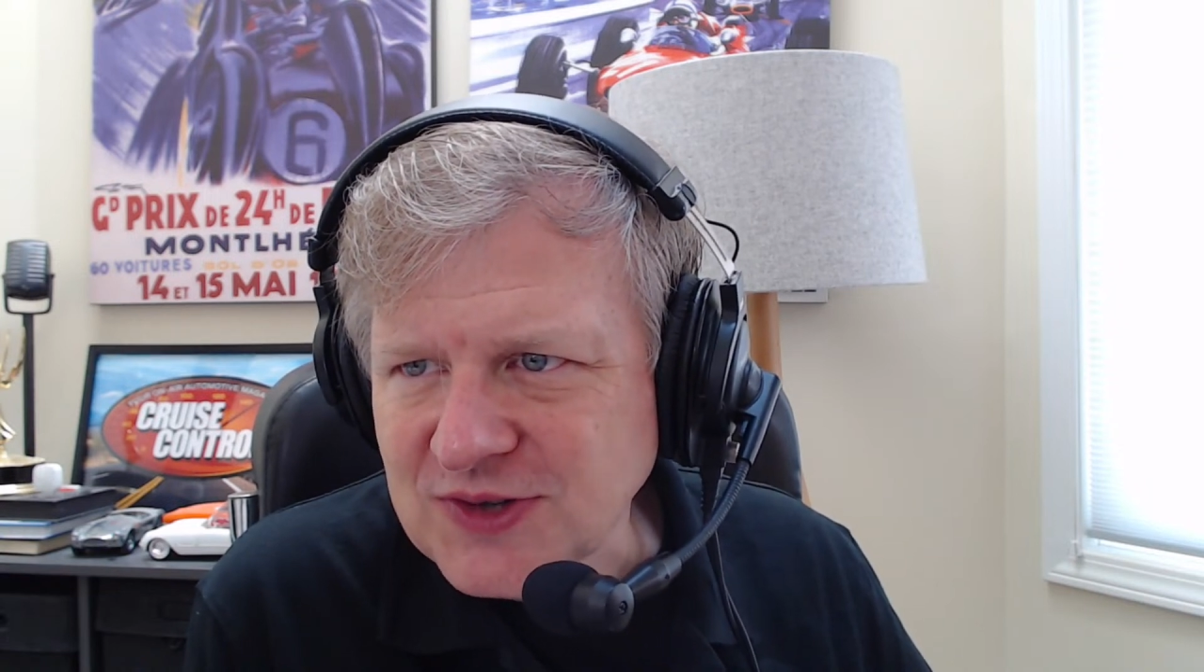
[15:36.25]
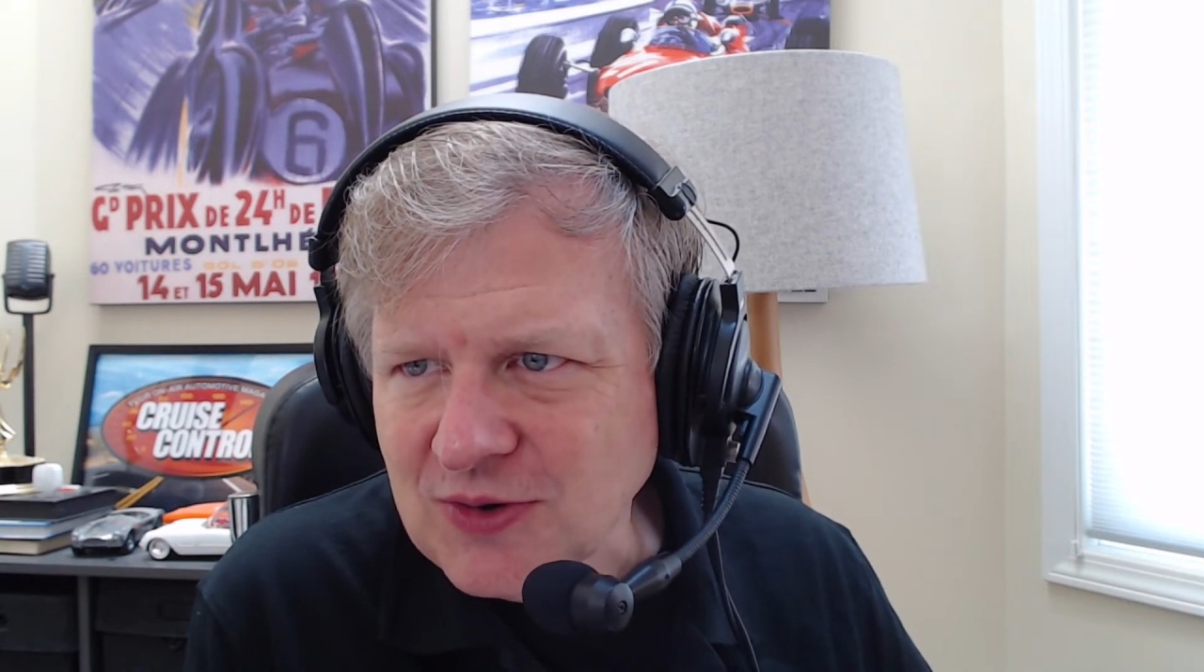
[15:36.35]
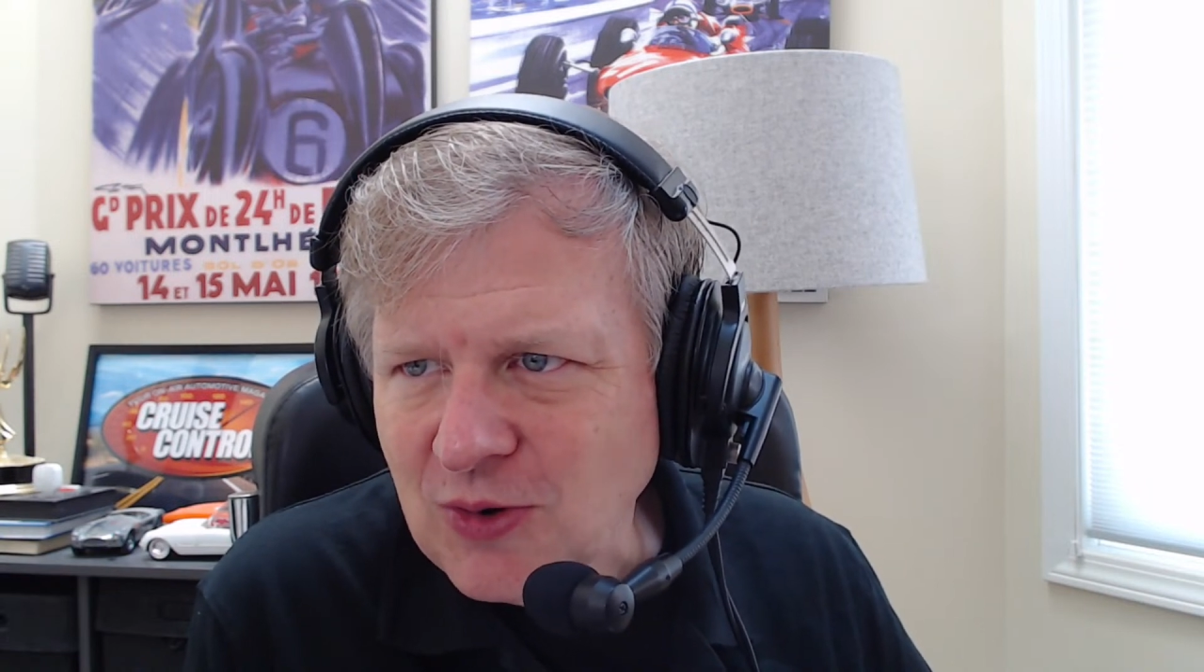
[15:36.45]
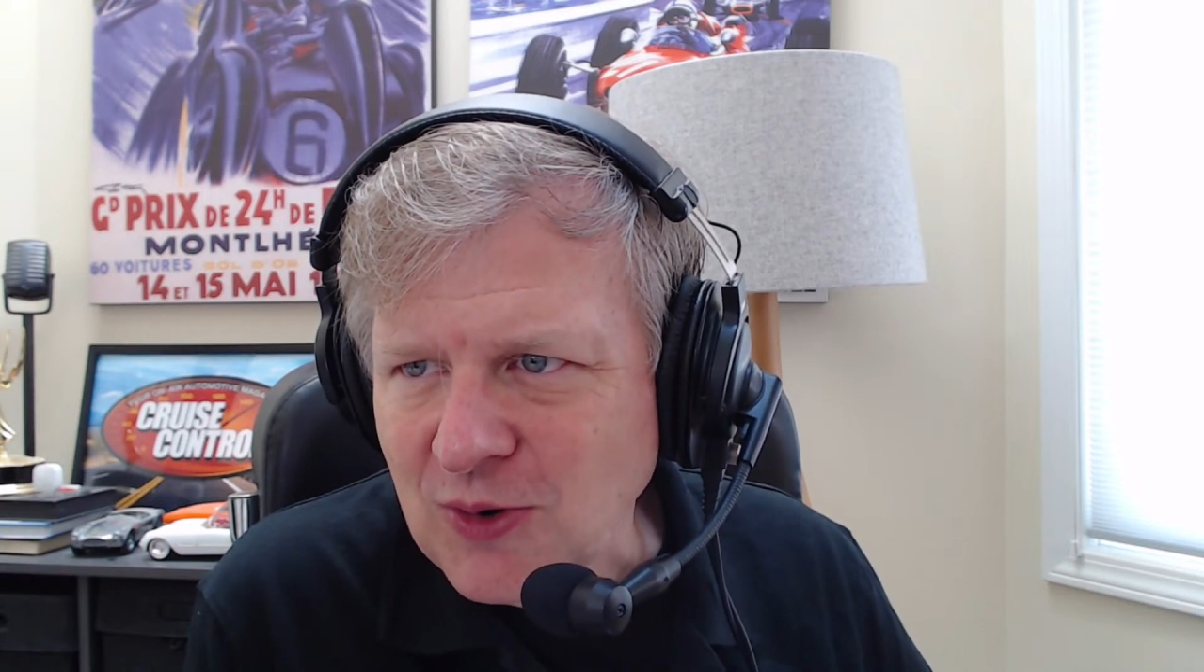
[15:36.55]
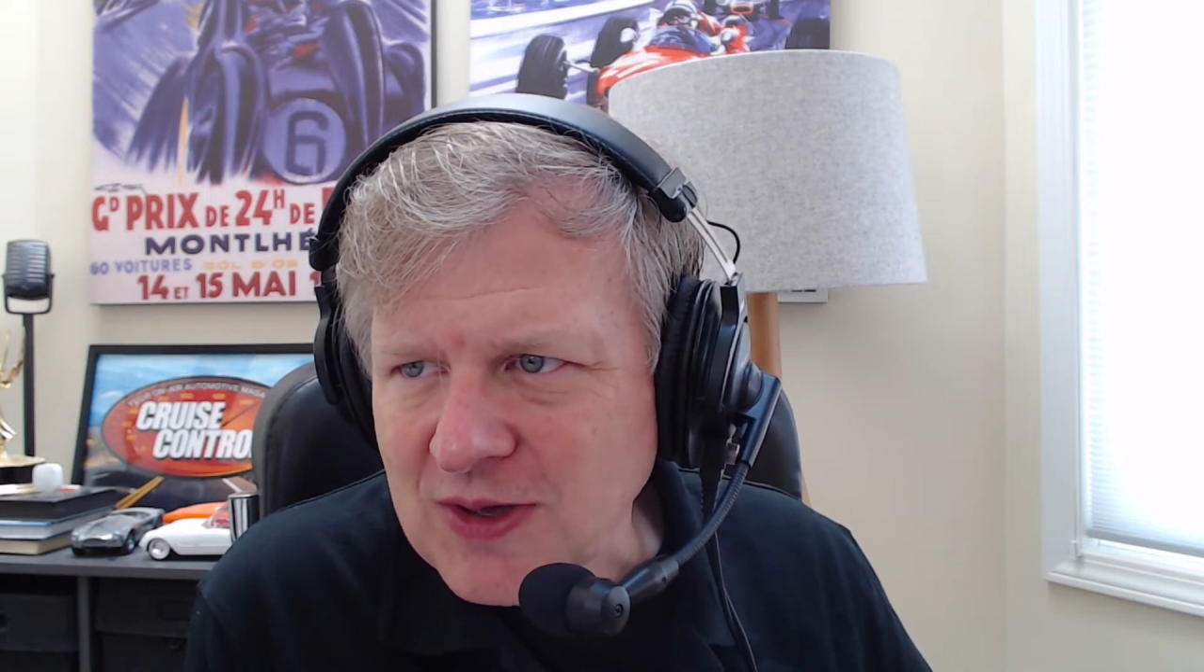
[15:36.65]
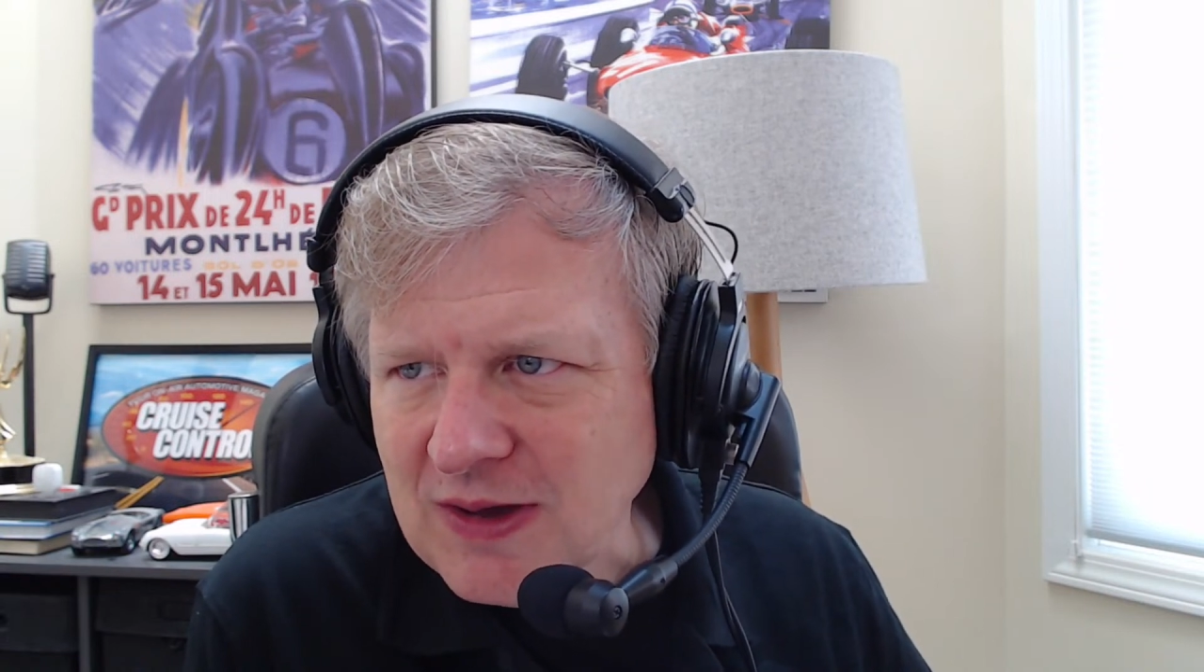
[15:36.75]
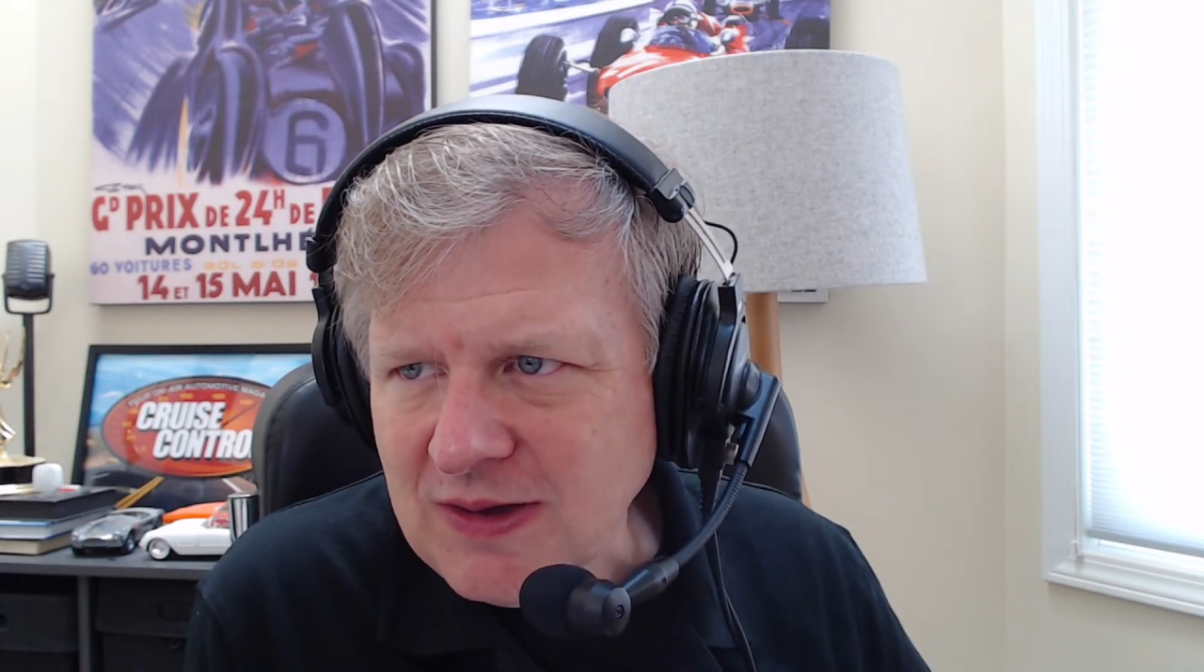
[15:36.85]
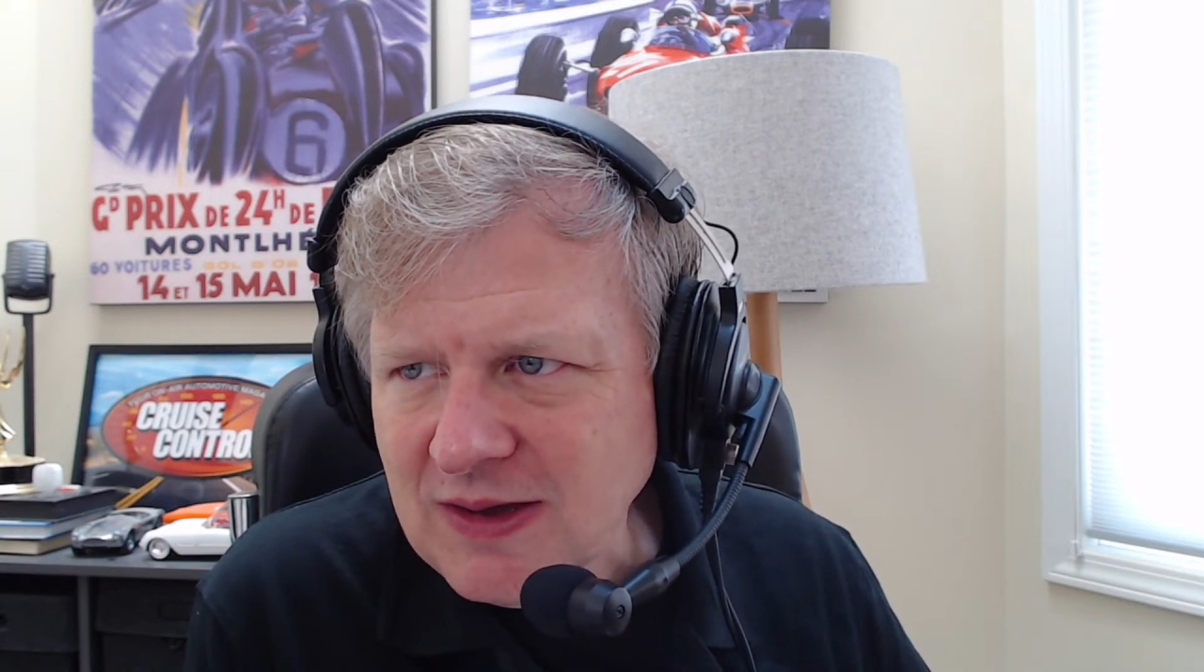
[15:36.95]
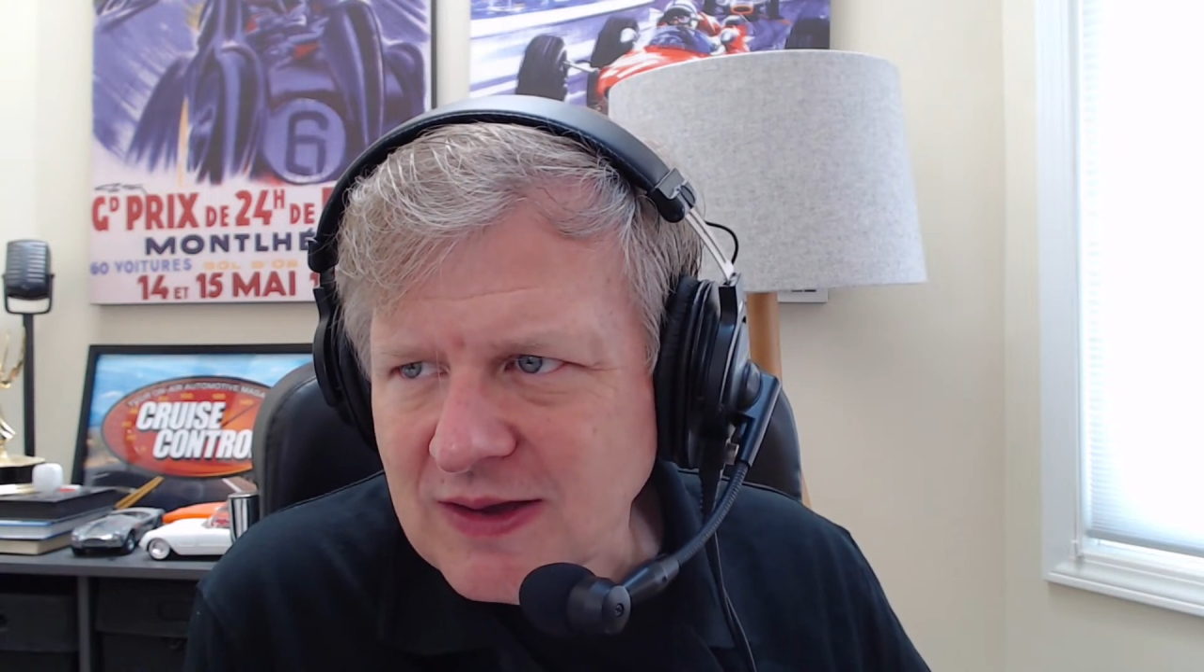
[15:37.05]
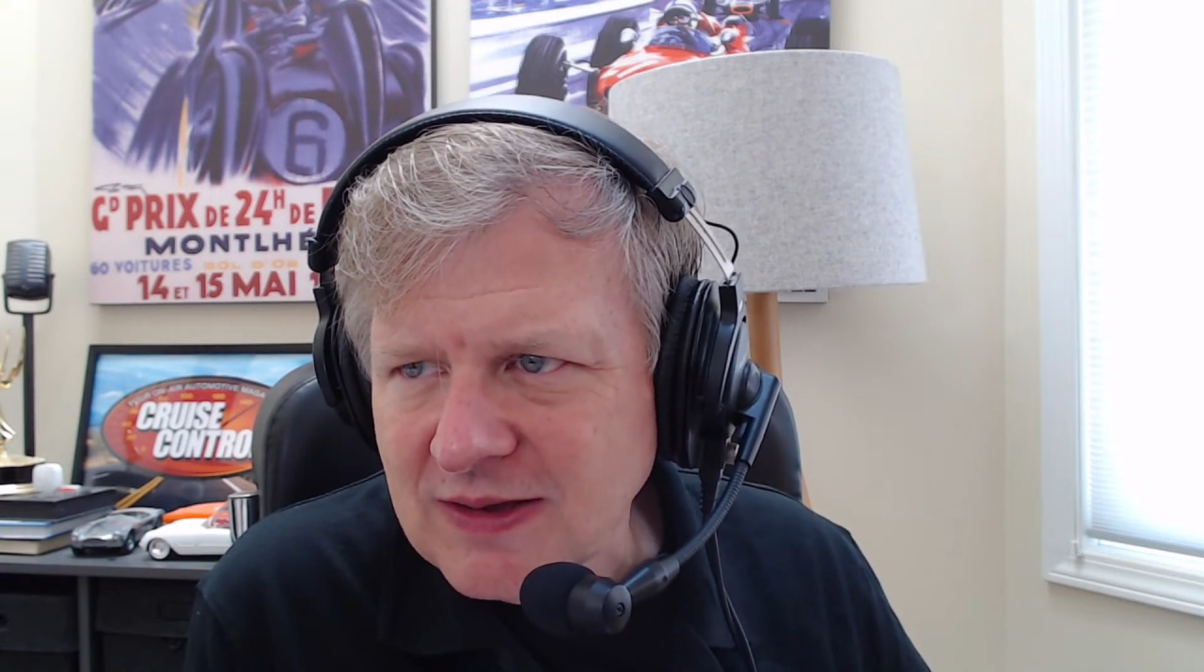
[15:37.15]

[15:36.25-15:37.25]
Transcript: Sequoia